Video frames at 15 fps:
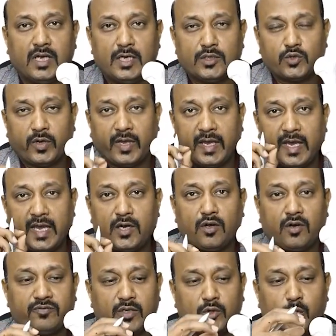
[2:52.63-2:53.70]
So head
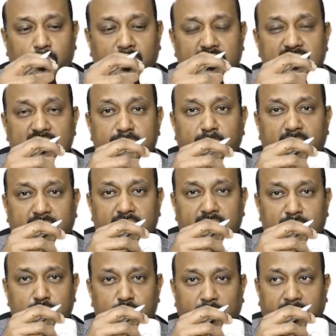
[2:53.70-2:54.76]
of the humerus is making a
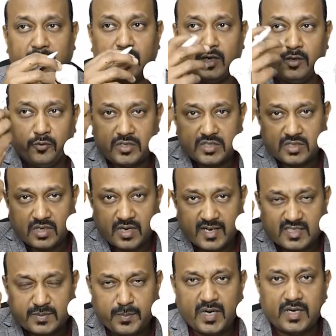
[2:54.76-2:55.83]
joint which
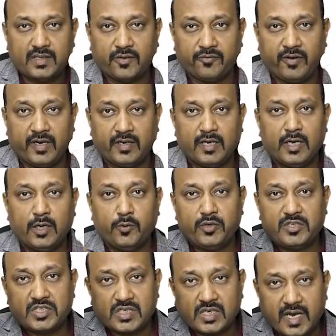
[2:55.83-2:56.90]
transmits the weight,
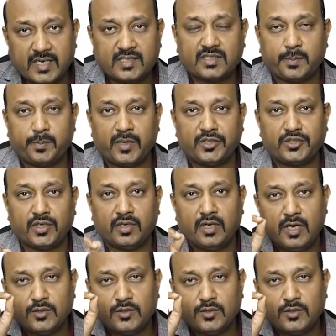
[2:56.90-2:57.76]
which takes the pressure.